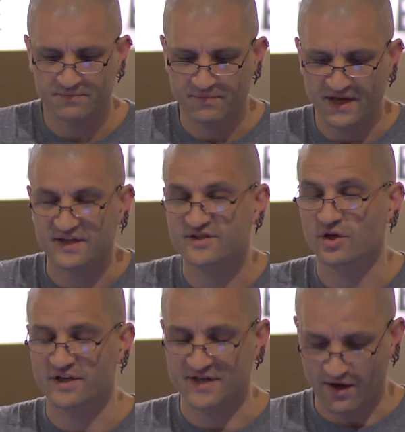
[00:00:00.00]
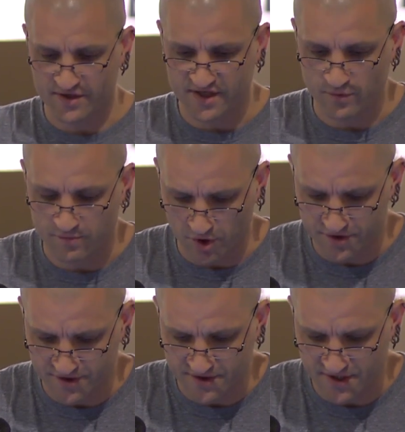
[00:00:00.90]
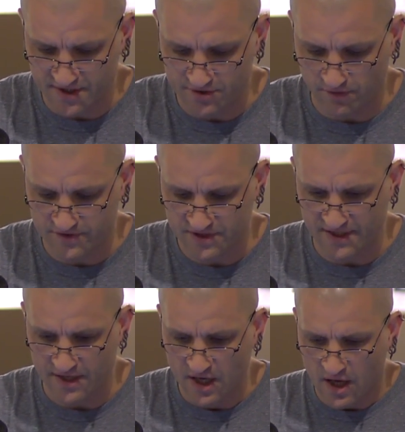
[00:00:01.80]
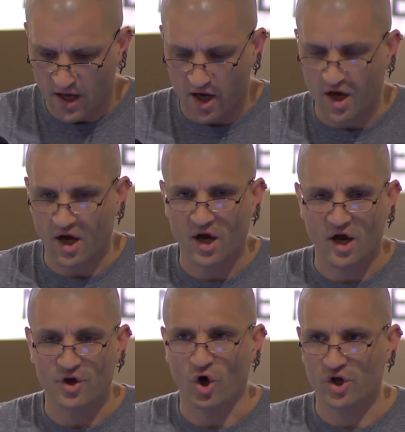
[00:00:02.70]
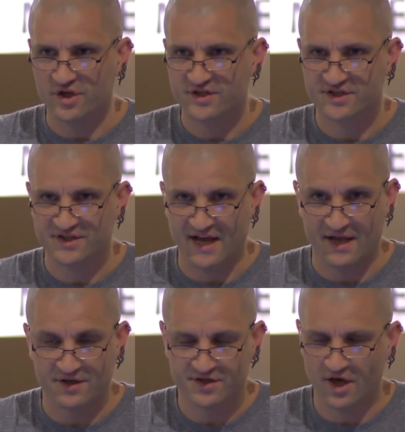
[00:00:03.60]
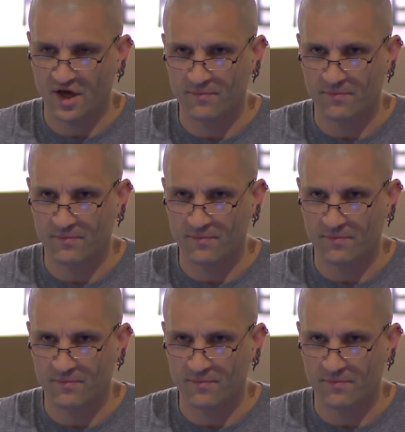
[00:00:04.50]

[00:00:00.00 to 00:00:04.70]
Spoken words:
being in solidarity with monsters, it is obviously an honor to stand